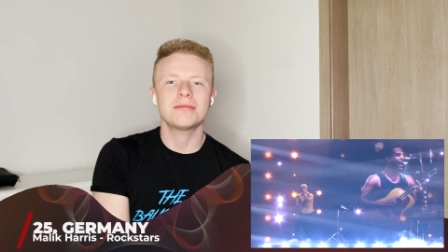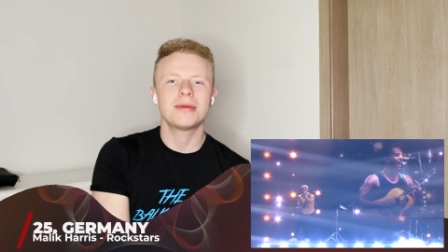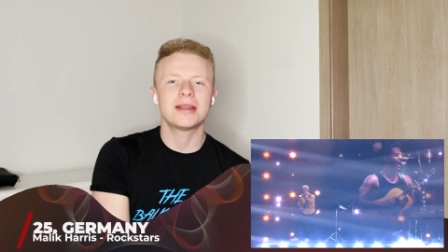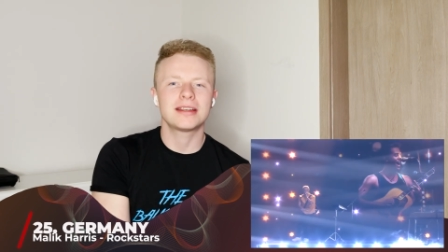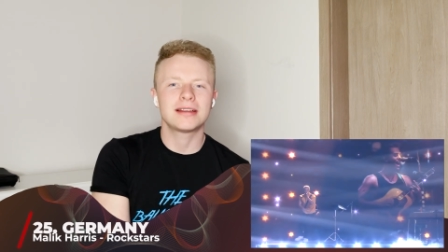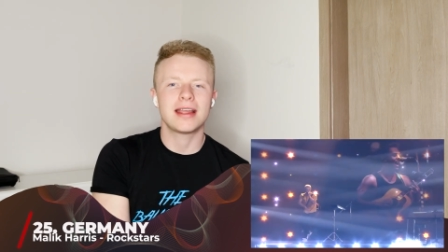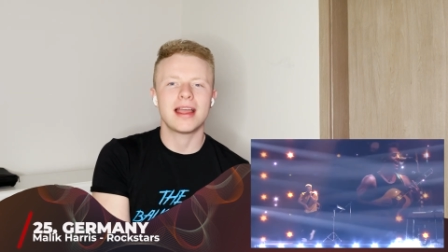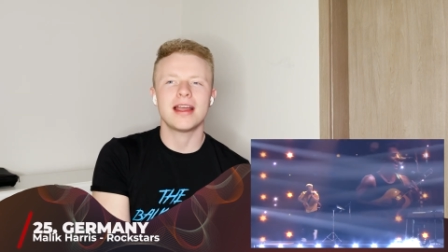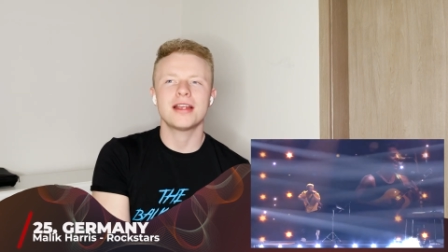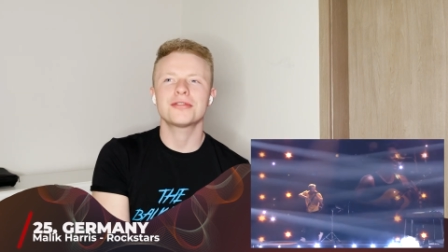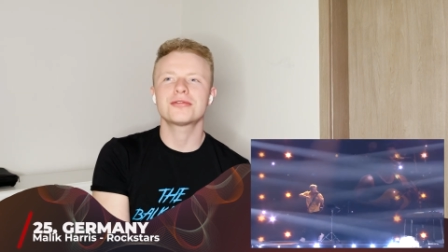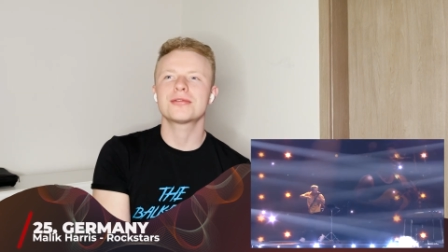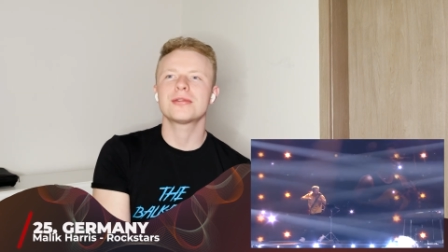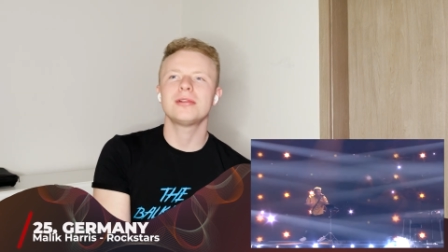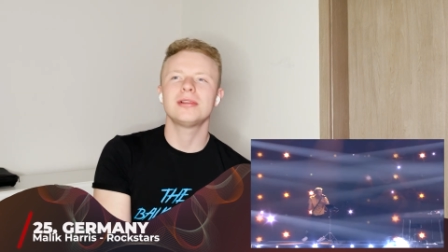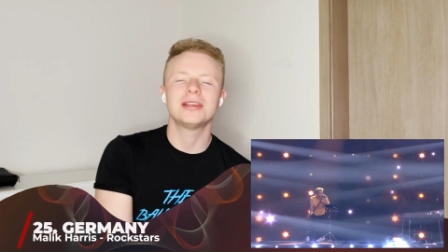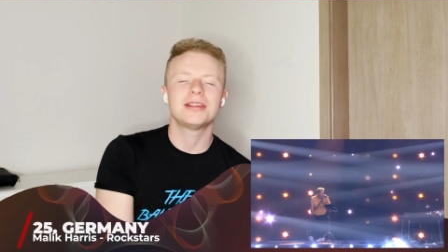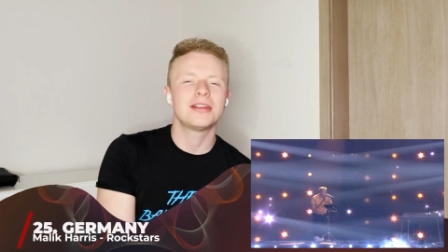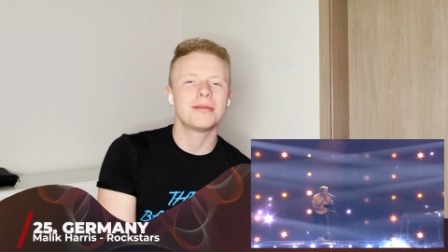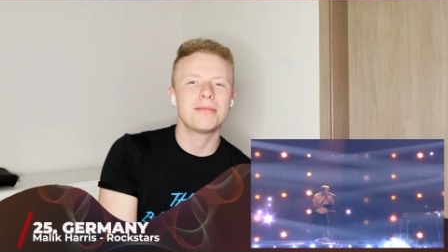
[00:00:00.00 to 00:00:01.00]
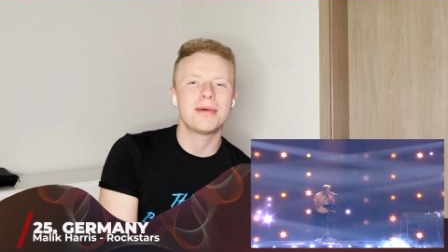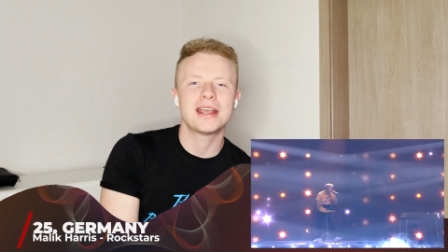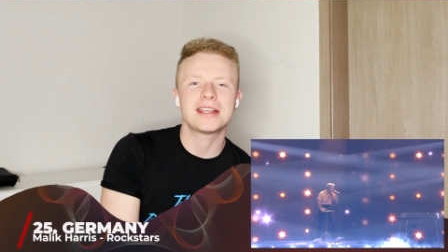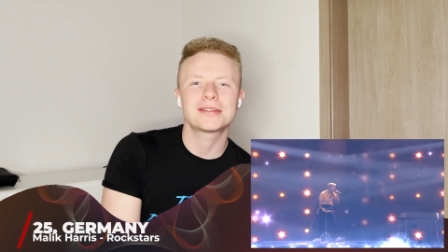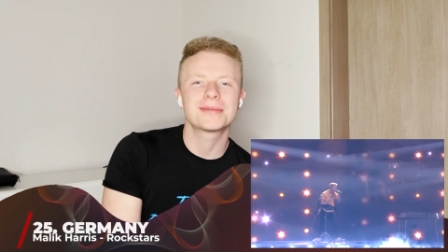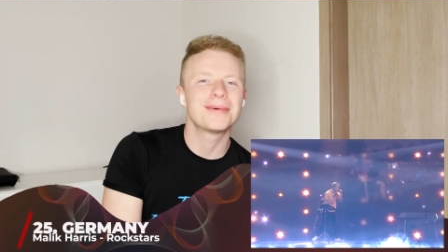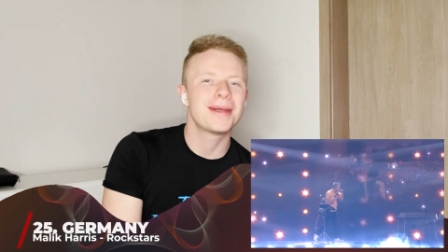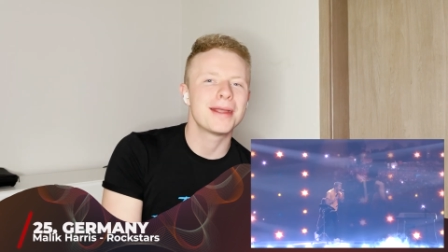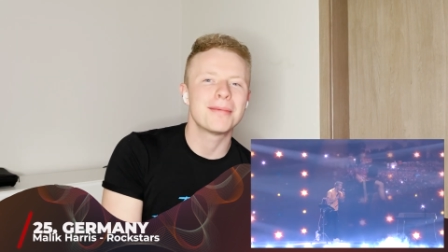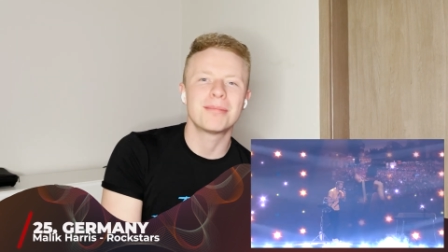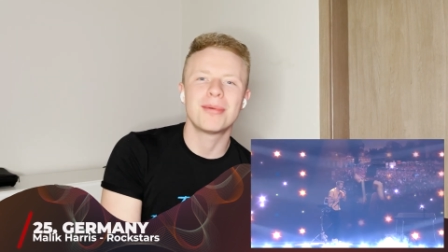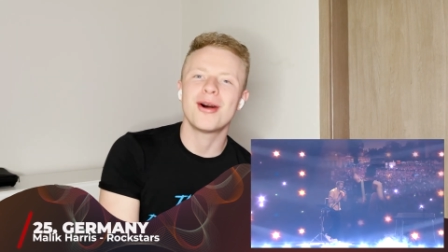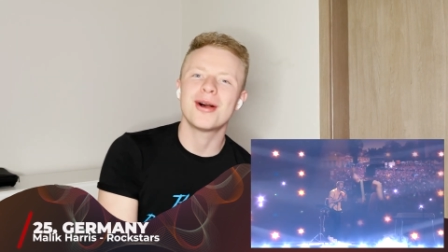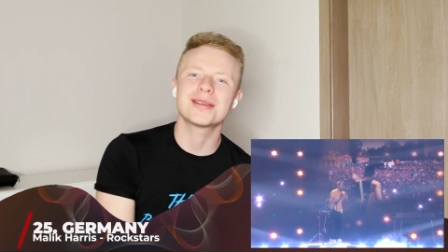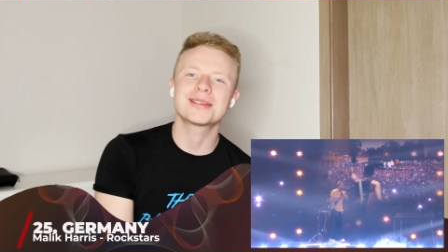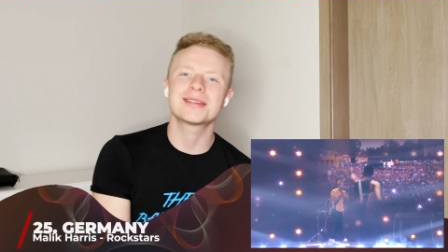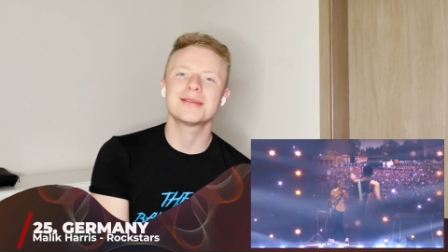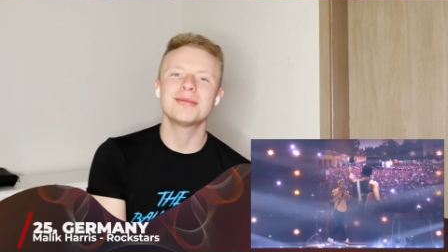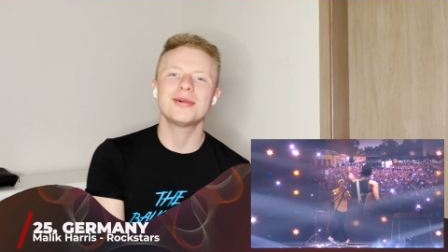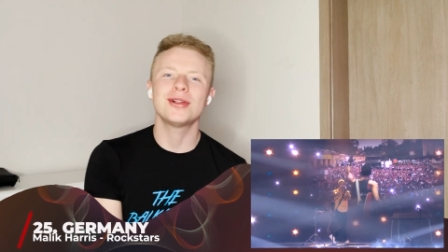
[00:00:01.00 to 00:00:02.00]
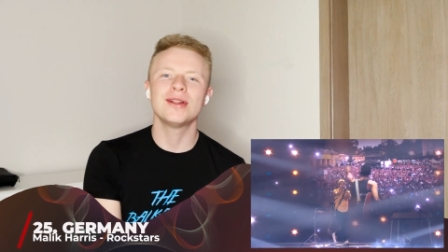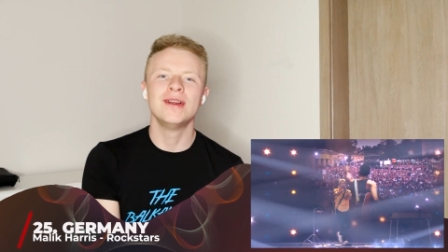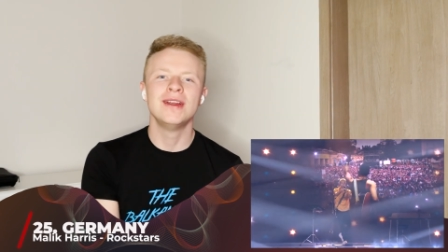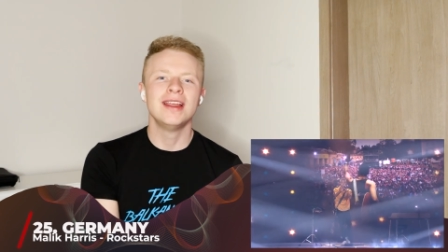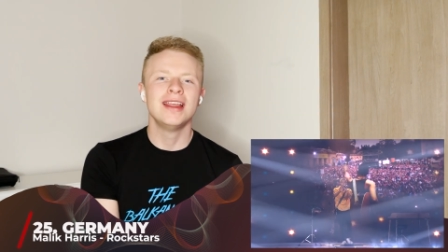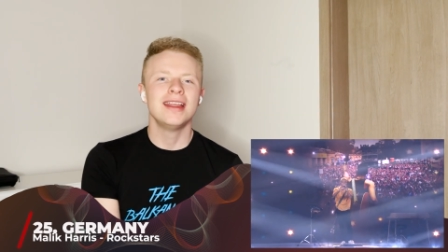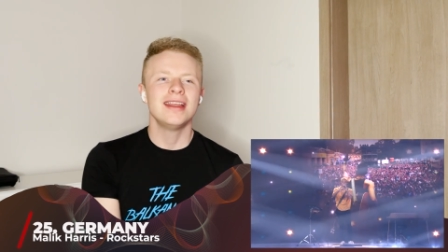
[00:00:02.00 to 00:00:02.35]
but casual in the best way possible.